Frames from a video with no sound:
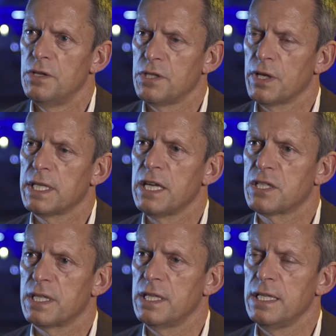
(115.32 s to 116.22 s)
So I
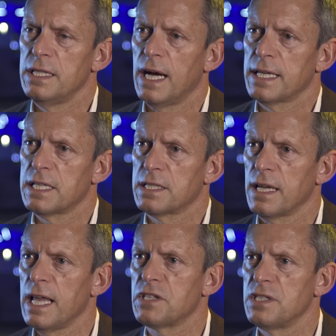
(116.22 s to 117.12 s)
guess the, I guess
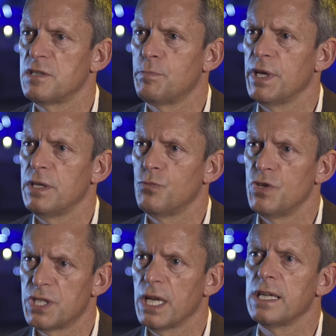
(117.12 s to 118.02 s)
the lesson has been
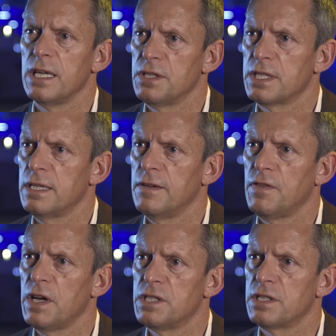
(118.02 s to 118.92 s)
resilience in the
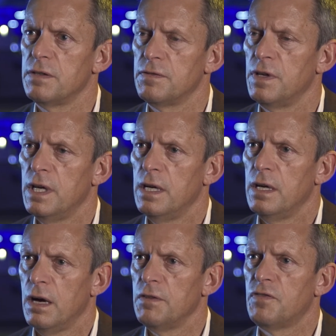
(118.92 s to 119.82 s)
face of
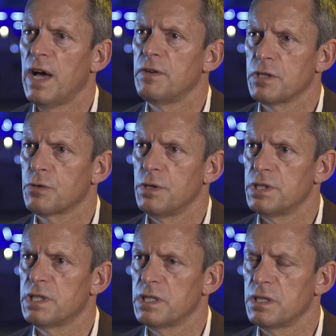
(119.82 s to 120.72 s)
unfounded
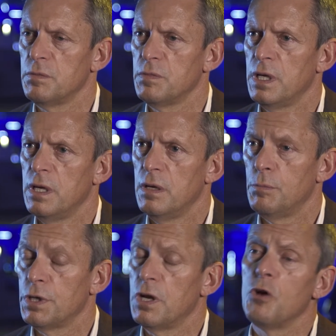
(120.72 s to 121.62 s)
criticism,
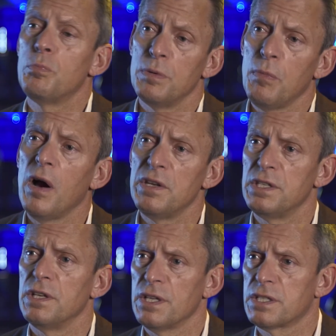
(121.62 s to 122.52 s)
but an
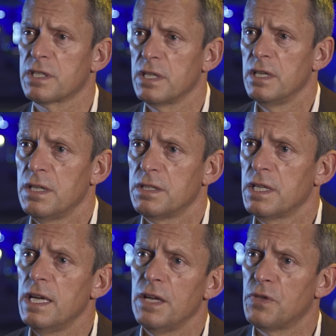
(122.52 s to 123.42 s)
open-mindedness
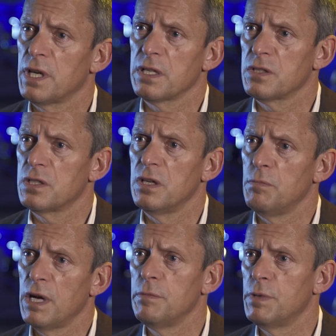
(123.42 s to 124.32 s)
to hear things that
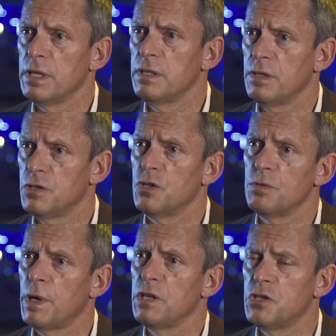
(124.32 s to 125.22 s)
maybe
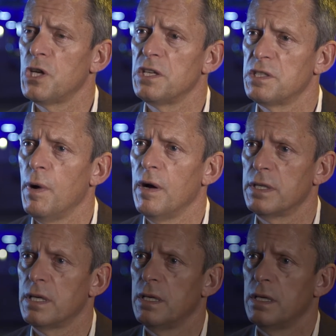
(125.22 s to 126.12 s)
should make you change your mind.